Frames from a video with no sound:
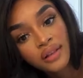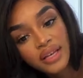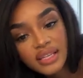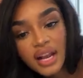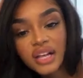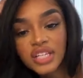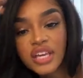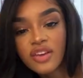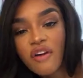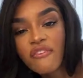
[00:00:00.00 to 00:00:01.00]
These
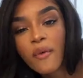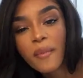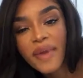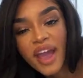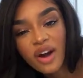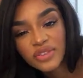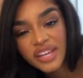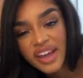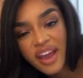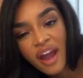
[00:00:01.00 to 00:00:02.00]
lashes are from
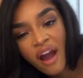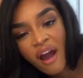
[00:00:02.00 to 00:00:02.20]
PLT.